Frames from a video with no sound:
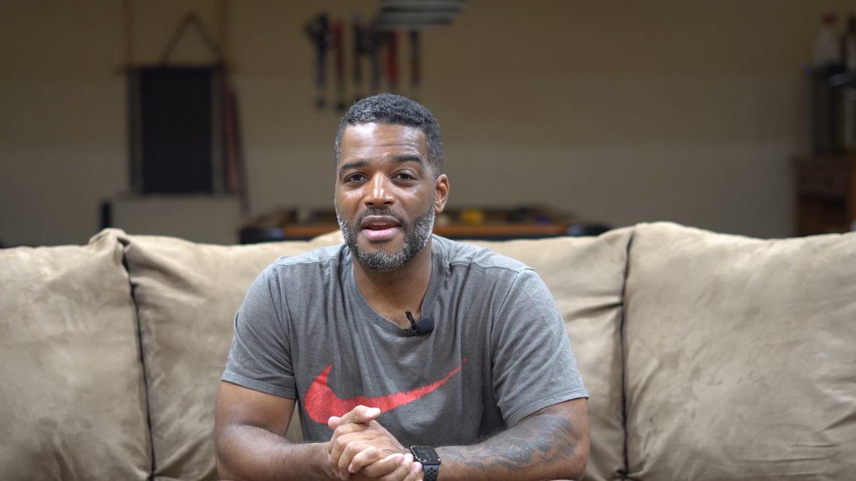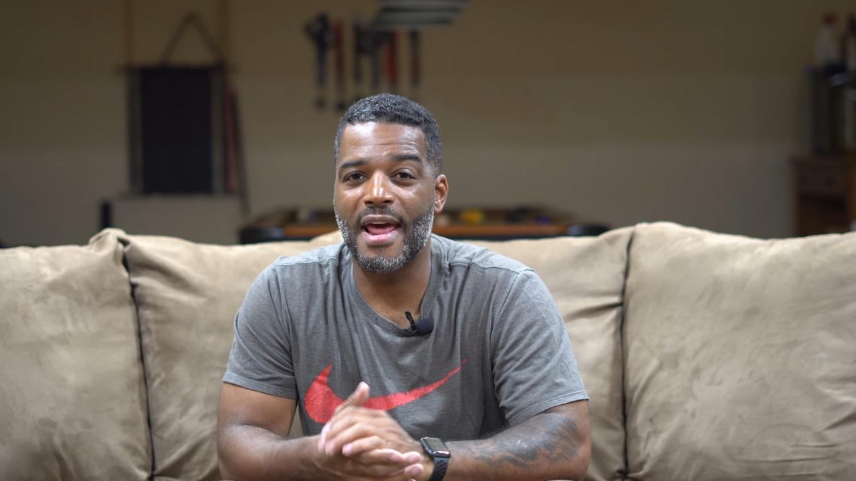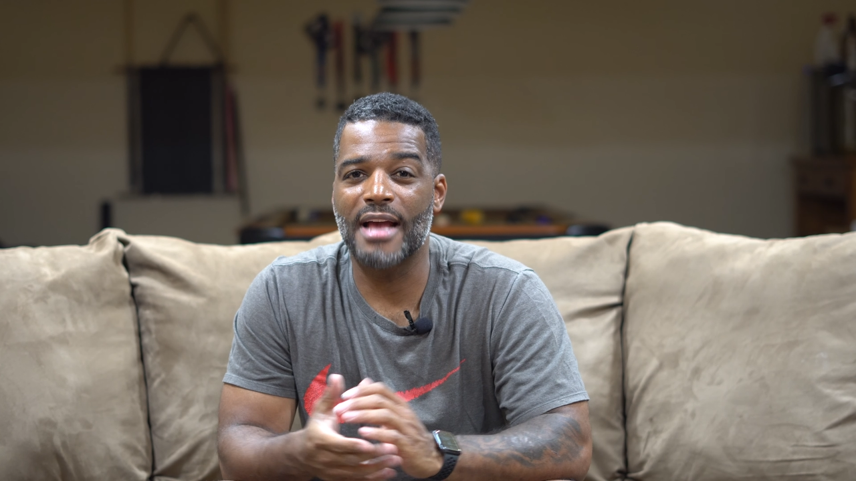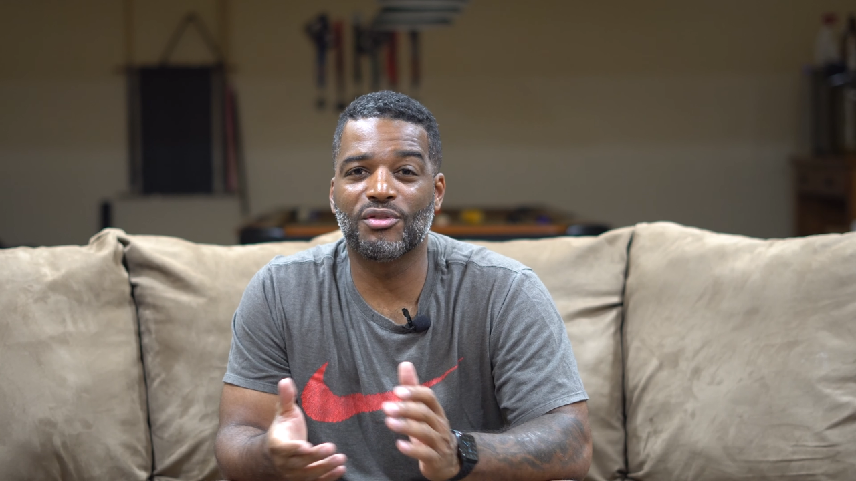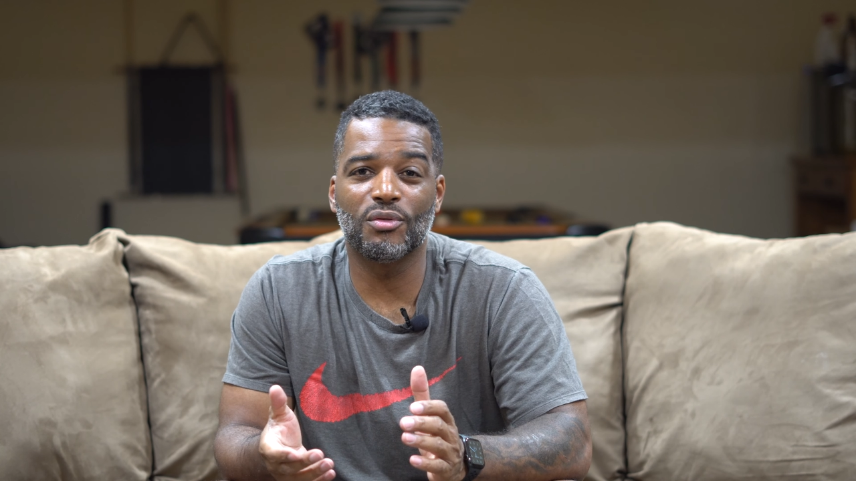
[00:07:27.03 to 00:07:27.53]

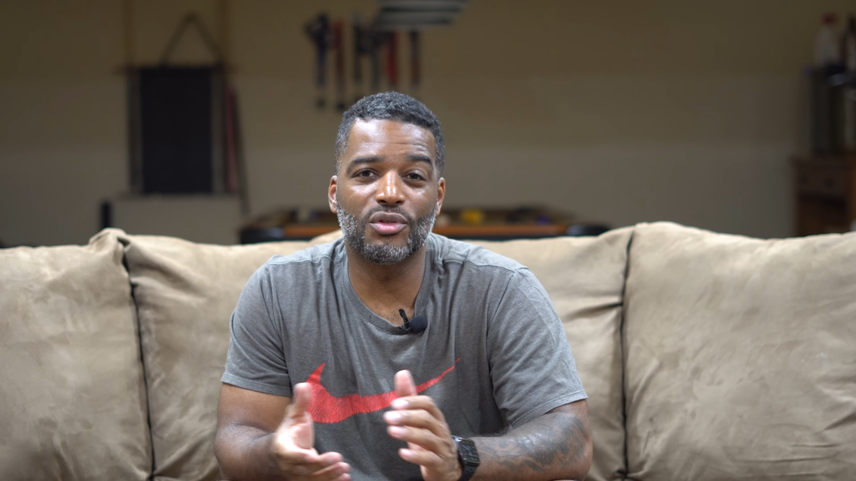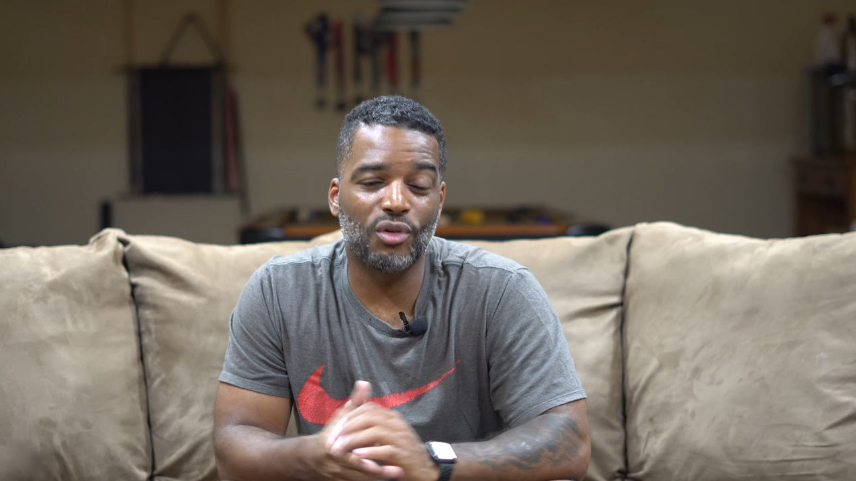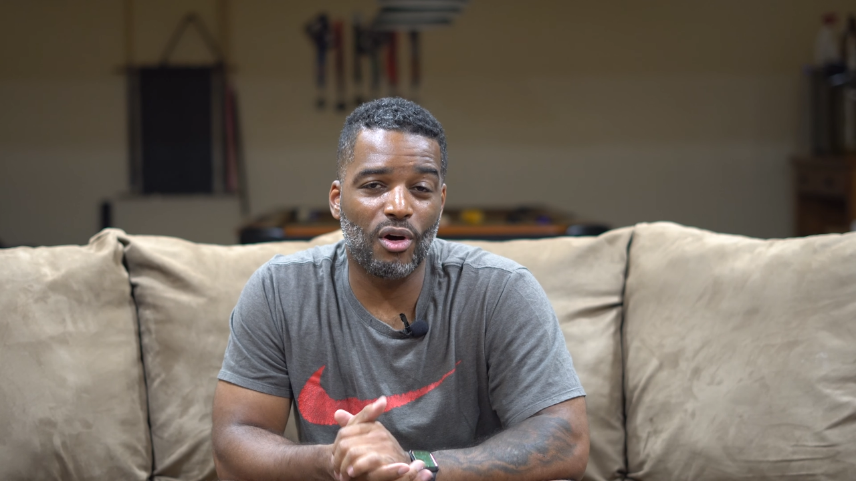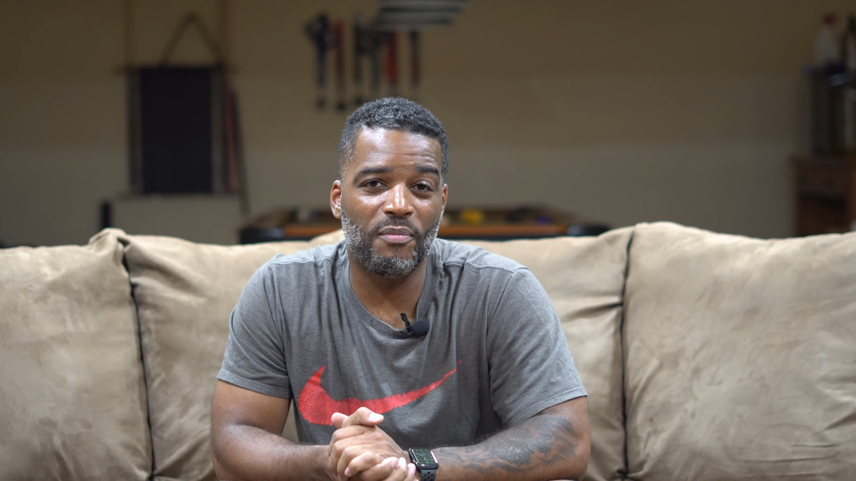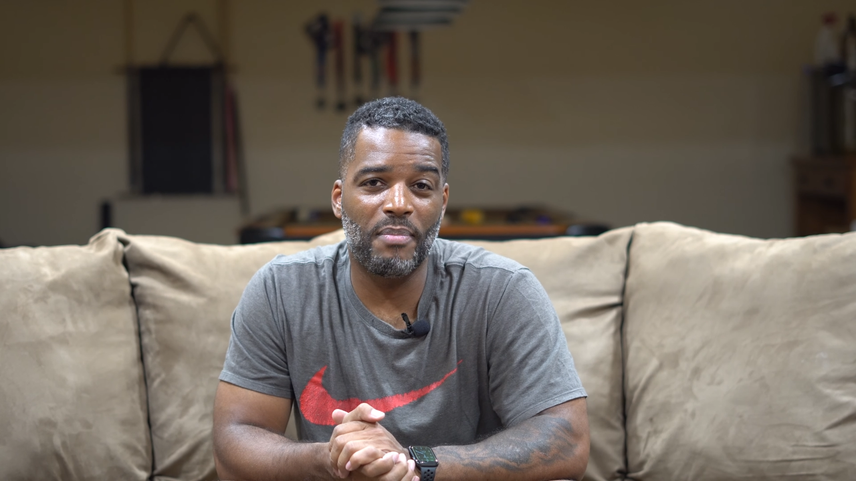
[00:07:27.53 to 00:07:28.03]
natural
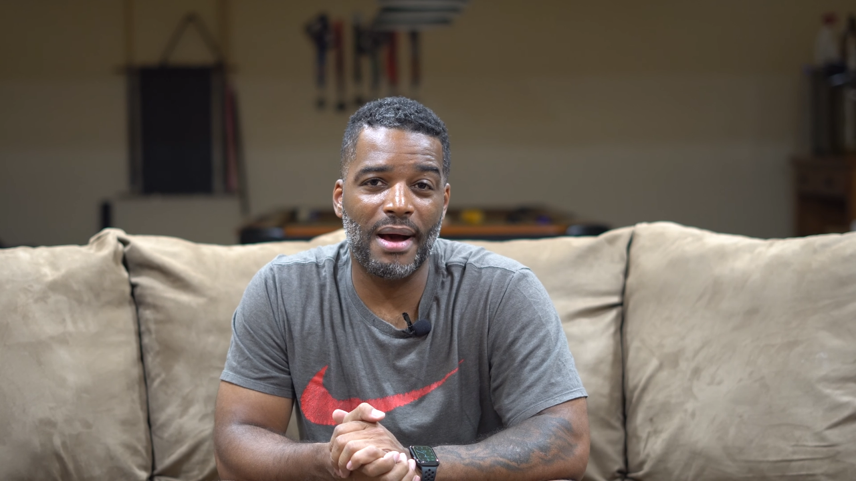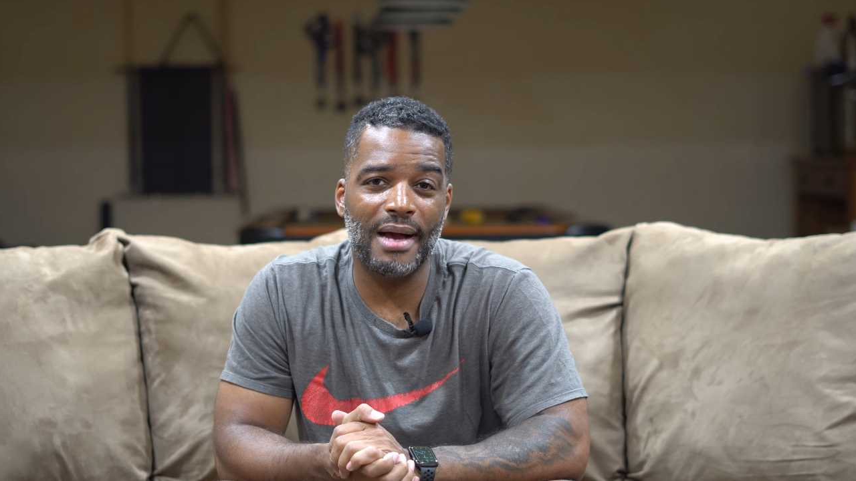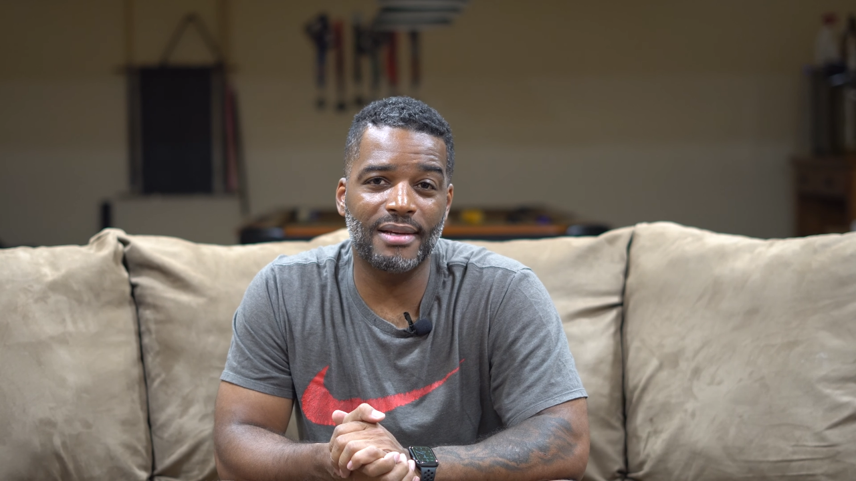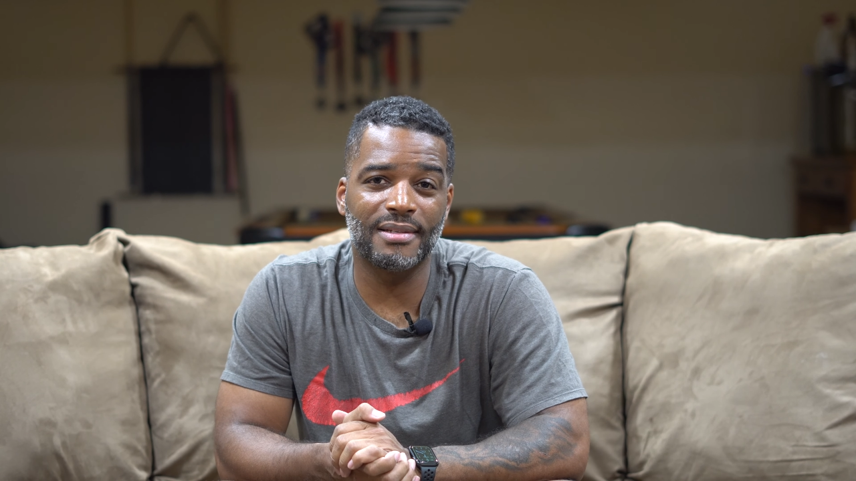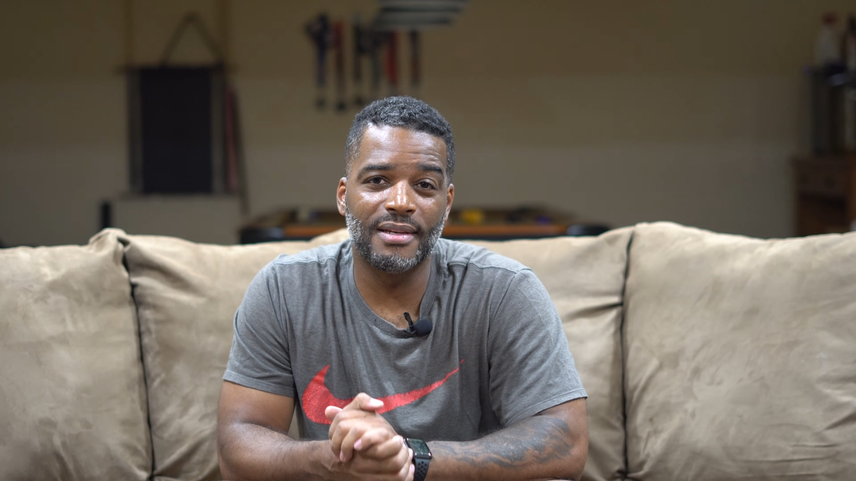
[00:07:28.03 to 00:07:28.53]

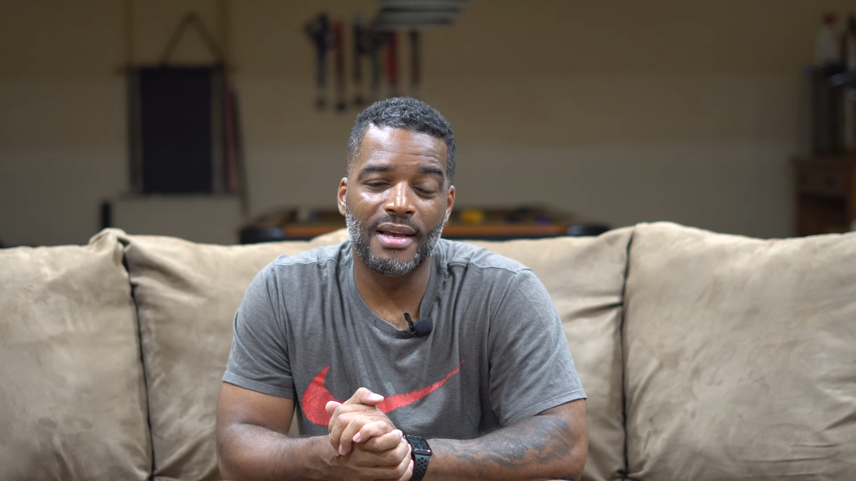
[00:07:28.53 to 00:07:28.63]
softbox,